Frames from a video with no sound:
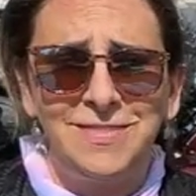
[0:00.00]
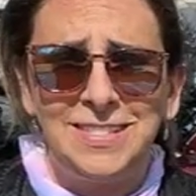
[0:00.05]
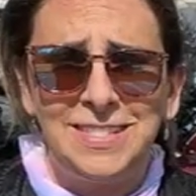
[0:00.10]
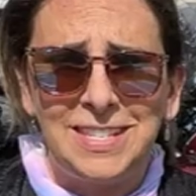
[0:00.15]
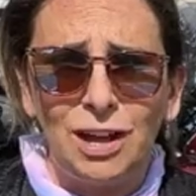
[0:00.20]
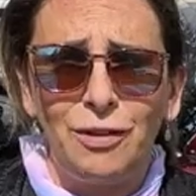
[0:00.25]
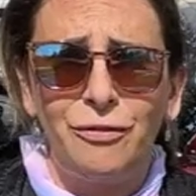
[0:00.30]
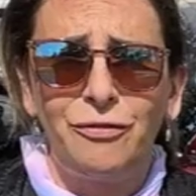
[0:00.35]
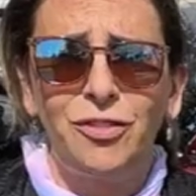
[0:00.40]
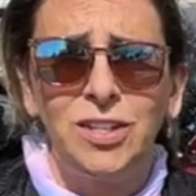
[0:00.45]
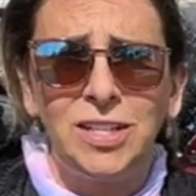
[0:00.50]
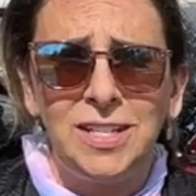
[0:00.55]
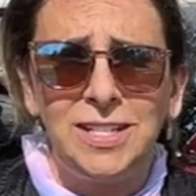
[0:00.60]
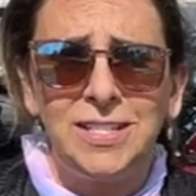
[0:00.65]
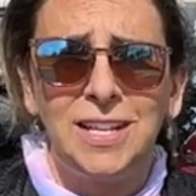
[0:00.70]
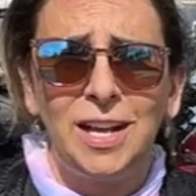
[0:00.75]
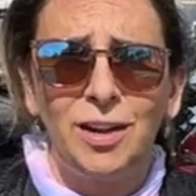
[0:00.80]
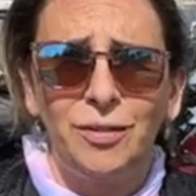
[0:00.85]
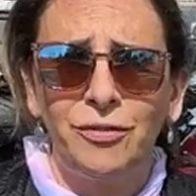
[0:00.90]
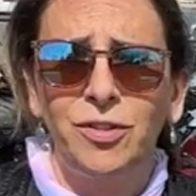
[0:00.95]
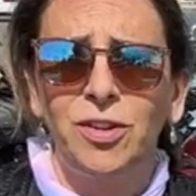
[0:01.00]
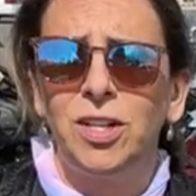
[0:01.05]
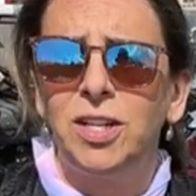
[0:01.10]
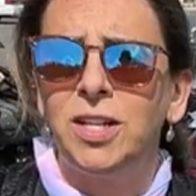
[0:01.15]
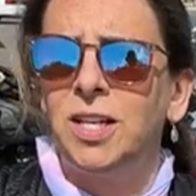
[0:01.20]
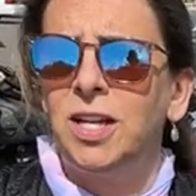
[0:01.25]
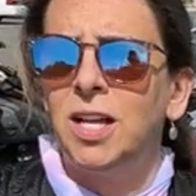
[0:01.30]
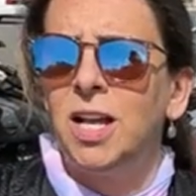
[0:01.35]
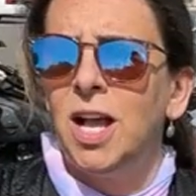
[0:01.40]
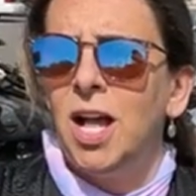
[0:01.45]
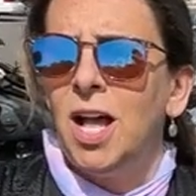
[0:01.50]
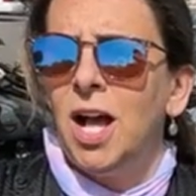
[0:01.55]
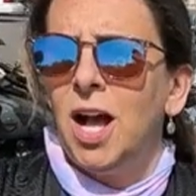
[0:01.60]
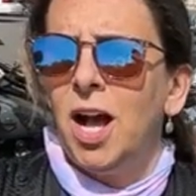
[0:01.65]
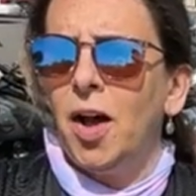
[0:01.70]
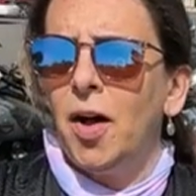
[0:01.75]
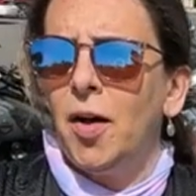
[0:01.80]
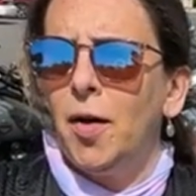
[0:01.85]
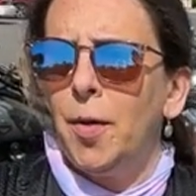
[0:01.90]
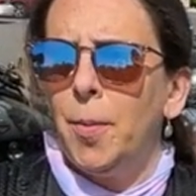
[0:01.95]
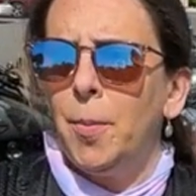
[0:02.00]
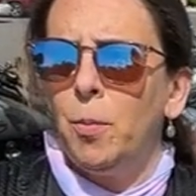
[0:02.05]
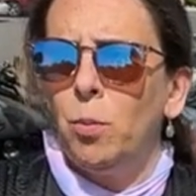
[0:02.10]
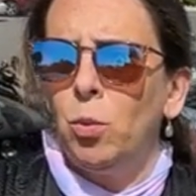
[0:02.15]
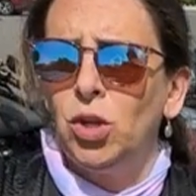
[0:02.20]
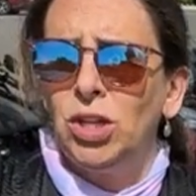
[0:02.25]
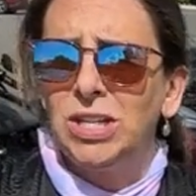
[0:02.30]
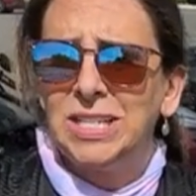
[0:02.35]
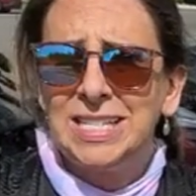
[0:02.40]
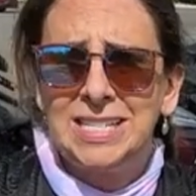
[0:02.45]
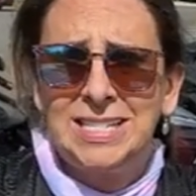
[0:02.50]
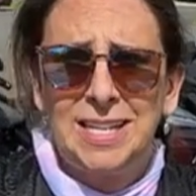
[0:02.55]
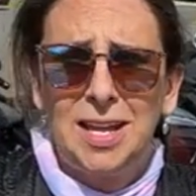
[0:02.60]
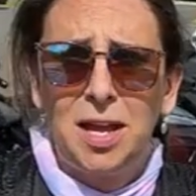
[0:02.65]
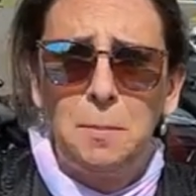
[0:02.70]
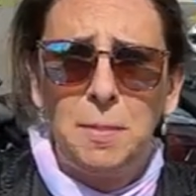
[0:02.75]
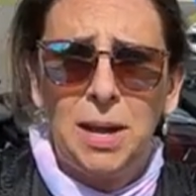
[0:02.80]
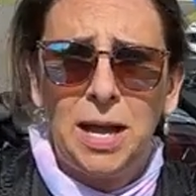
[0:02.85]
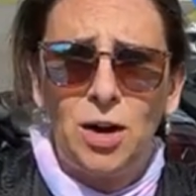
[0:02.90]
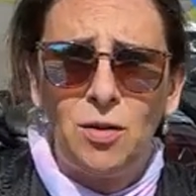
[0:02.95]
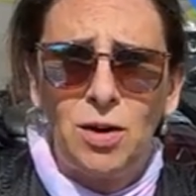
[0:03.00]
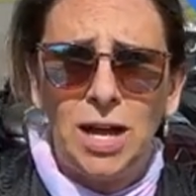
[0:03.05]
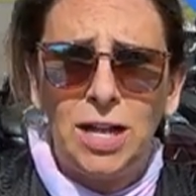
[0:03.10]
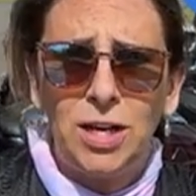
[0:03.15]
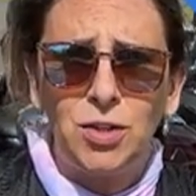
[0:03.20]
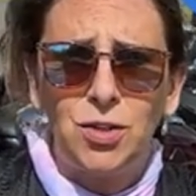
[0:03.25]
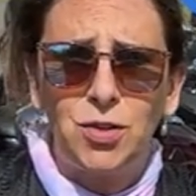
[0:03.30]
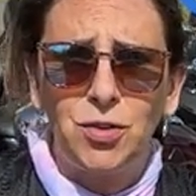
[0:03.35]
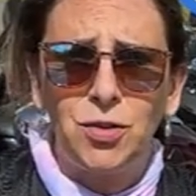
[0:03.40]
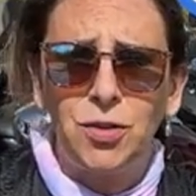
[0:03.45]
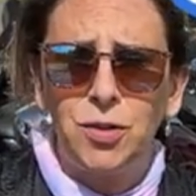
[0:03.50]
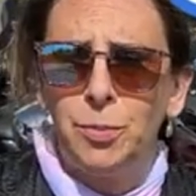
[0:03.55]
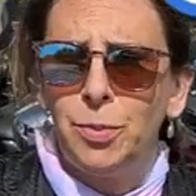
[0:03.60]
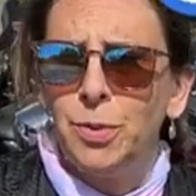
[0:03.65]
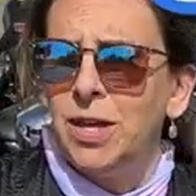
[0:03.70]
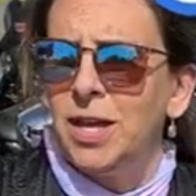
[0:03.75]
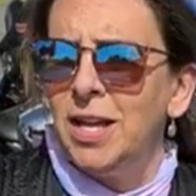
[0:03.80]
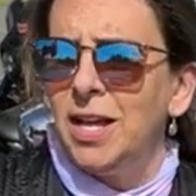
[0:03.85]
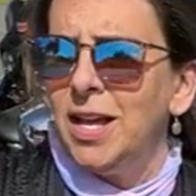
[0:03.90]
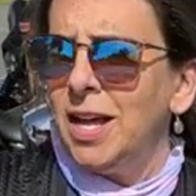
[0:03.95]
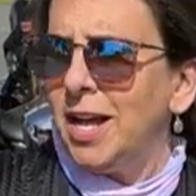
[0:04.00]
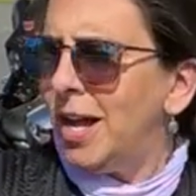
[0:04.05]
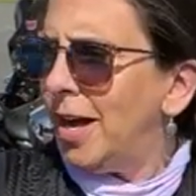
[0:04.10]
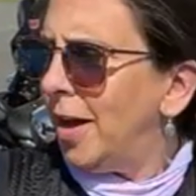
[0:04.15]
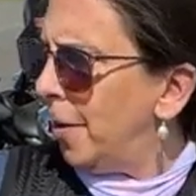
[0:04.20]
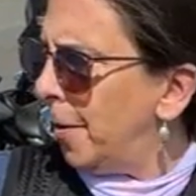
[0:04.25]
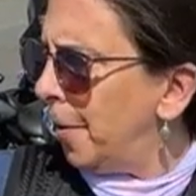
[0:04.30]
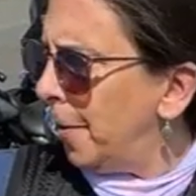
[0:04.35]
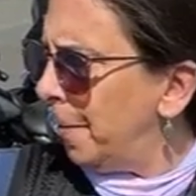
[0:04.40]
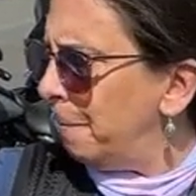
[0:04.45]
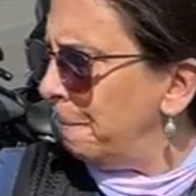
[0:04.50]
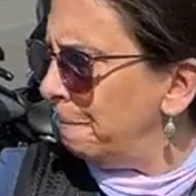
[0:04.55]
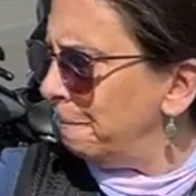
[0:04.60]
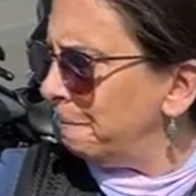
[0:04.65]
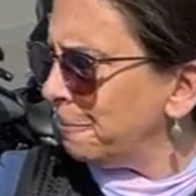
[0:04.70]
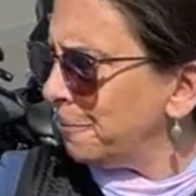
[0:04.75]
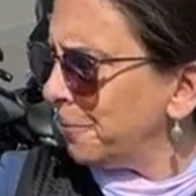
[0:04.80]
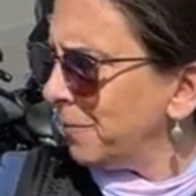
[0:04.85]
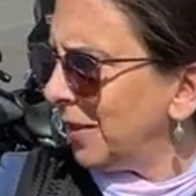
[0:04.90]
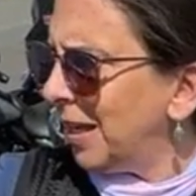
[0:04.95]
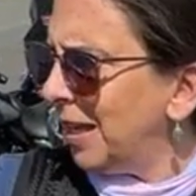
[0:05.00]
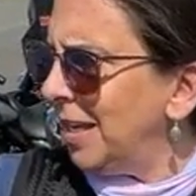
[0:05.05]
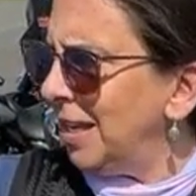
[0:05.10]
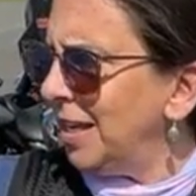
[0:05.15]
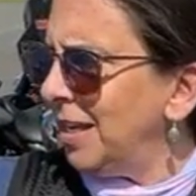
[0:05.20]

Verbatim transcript: definitely, definitely um, will extend my riding trip. Um, it